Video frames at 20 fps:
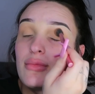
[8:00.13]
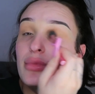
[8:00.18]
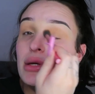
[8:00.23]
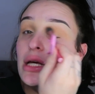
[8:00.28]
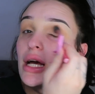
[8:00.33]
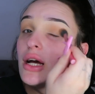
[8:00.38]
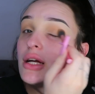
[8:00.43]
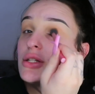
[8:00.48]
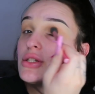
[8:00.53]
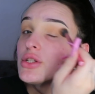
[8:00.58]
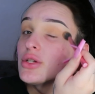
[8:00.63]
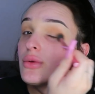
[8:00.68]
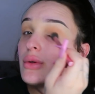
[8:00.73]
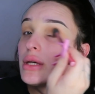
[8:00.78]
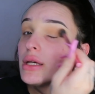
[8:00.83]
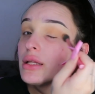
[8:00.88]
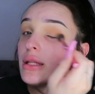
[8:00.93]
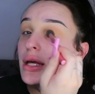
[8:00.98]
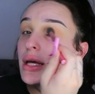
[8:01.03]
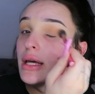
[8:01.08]
be on
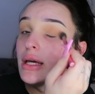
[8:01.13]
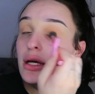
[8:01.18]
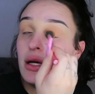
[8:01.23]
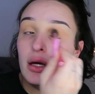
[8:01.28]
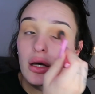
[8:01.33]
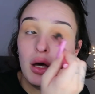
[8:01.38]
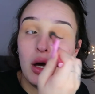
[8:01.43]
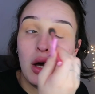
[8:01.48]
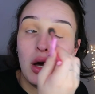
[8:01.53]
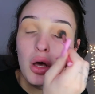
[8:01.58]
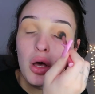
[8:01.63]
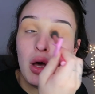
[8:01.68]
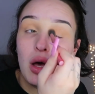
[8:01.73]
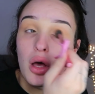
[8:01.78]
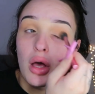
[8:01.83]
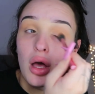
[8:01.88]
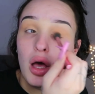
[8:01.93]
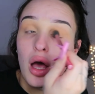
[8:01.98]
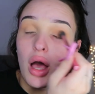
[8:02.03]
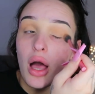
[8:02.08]
doing like
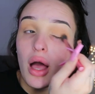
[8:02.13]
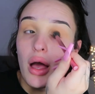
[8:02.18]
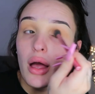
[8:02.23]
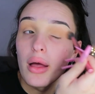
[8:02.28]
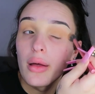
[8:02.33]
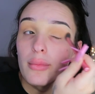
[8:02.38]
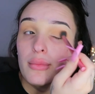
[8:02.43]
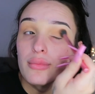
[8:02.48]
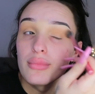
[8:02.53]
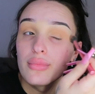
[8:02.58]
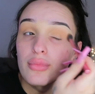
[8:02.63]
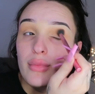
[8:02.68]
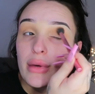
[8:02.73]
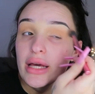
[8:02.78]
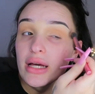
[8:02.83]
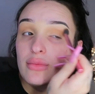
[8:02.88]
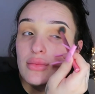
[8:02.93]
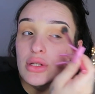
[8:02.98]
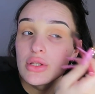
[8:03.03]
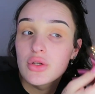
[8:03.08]

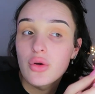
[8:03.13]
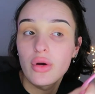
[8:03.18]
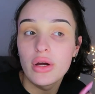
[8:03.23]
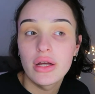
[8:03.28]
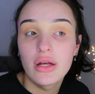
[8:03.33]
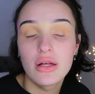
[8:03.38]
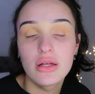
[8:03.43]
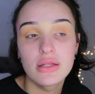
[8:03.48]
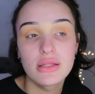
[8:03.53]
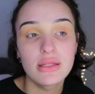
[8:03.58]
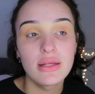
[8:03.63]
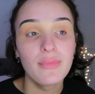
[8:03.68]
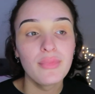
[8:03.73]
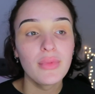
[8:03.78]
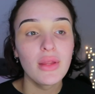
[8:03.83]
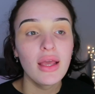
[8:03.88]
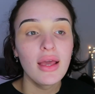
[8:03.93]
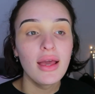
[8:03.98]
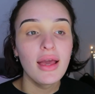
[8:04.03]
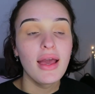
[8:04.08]
makeup tutorials.
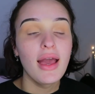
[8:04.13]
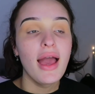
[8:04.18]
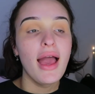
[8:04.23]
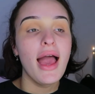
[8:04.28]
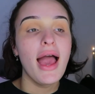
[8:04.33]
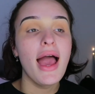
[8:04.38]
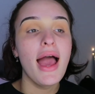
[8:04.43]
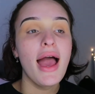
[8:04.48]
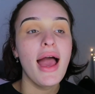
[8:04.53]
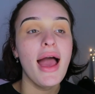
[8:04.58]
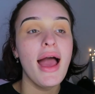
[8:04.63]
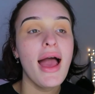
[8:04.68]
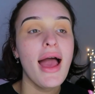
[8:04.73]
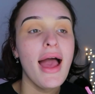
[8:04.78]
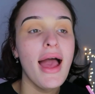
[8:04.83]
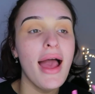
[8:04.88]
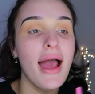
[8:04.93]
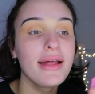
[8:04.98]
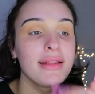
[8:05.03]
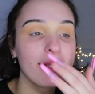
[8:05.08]

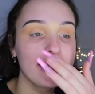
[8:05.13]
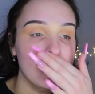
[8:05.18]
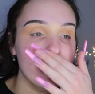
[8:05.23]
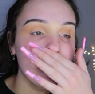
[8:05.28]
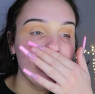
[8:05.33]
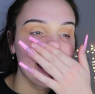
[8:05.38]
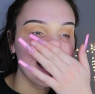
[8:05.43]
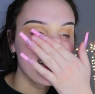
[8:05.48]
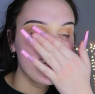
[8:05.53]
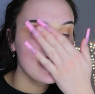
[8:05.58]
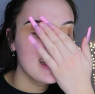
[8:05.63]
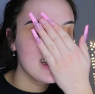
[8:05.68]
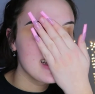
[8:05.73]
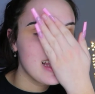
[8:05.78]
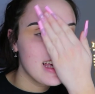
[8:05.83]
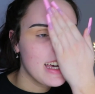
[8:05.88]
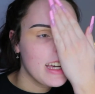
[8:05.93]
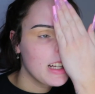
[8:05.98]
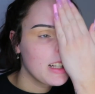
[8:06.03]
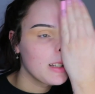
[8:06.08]
And the thing is
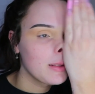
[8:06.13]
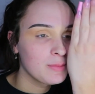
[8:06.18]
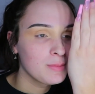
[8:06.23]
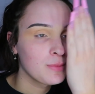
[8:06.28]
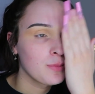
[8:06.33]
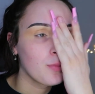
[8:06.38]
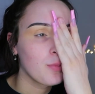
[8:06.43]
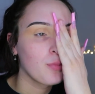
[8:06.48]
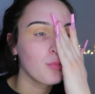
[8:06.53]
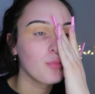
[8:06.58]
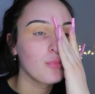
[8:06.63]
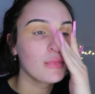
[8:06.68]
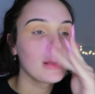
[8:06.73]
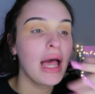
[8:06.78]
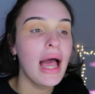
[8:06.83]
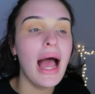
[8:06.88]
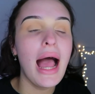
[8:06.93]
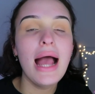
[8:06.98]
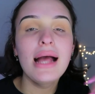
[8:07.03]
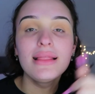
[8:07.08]
like,
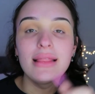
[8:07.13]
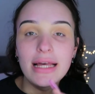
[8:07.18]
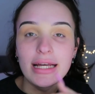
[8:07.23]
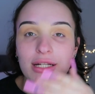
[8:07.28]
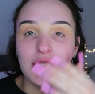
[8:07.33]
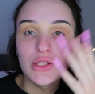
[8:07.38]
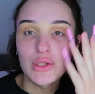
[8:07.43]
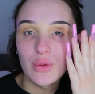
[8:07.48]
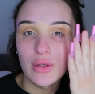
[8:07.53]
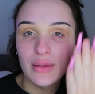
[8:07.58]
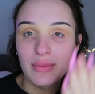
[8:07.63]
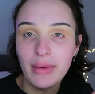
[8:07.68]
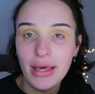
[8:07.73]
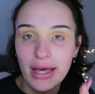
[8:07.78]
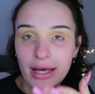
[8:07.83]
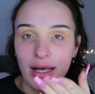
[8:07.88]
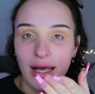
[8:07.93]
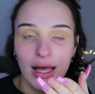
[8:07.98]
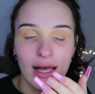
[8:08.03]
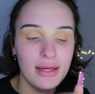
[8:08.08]
I like doing
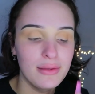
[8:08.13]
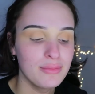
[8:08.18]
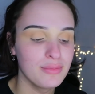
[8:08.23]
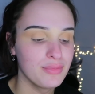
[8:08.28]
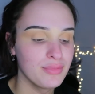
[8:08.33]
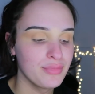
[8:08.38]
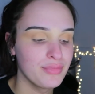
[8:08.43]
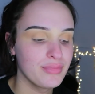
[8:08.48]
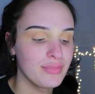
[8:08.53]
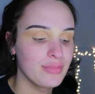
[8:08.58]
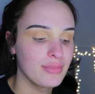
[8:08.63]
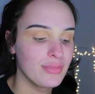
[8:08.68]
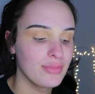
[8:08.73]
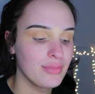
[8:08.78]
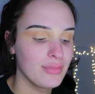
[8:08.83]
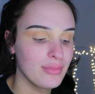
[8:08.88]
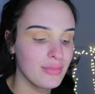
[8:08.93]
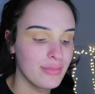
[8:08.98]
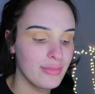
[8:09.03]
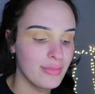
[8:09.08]
makeup
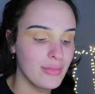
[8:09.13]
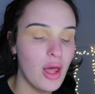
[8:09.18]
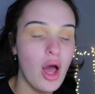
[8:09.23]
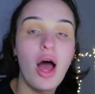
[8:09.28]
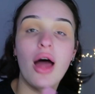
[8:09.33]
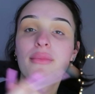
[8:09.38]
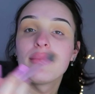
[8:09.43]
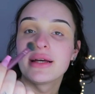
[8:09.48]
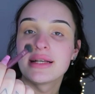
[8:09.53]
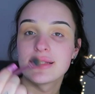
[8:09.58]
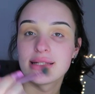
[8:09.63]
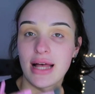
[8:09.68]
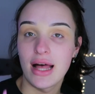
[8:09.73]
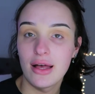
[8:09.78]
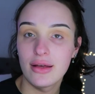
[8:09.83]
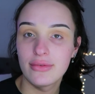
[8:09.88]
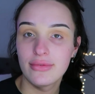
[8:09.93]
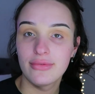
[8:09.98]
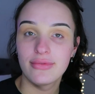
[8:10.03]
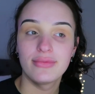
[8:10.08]
on
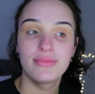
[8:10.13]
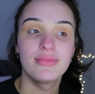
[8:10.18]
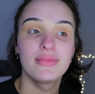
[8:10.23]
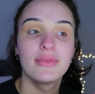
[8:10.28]
myself.